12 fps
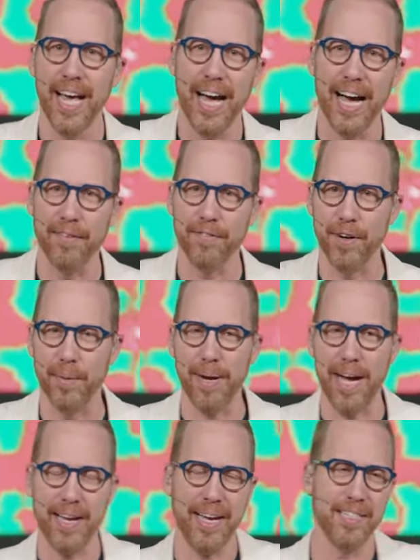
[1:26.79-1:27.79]
uh, from,
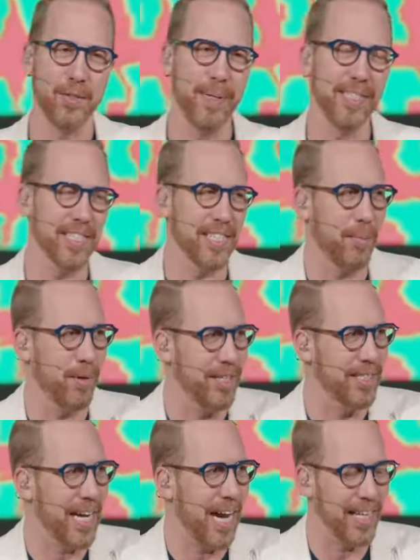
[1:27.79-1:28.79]
I, I, spent a summer
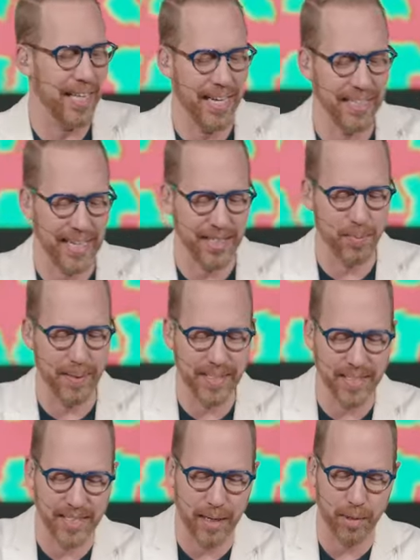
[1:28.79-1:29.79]
in Thailand, I spent
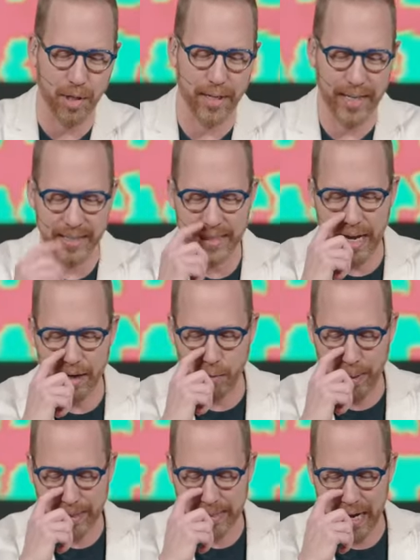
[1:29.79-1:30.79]
a summer in Ghana,
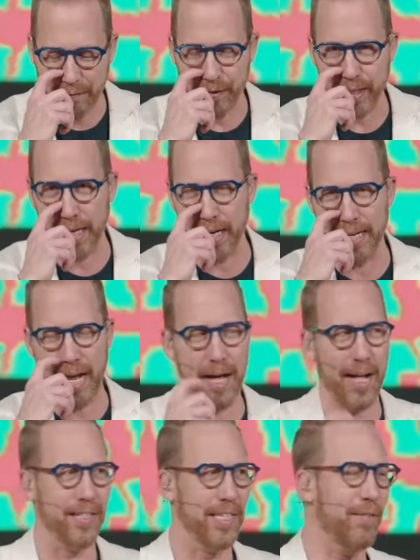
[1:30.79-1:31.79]
West Africa, and I,
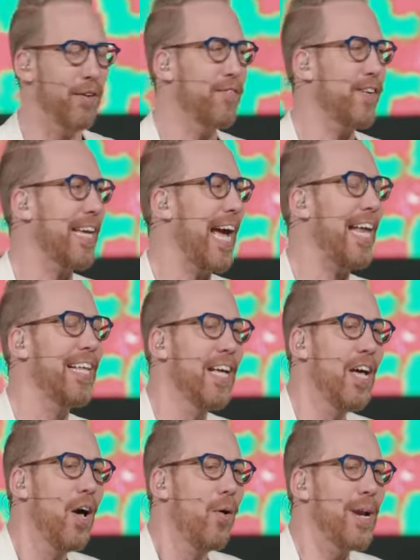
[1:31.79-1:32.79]
will never forget
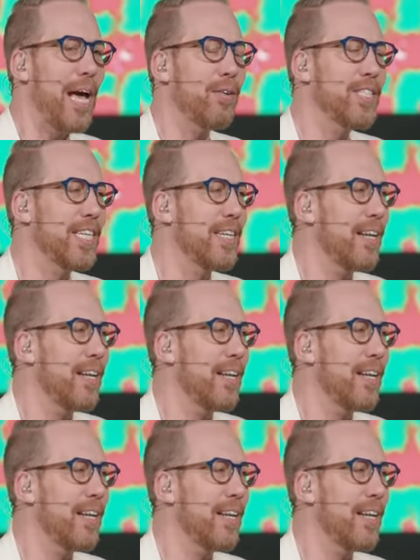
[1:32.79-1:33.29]
when I was in,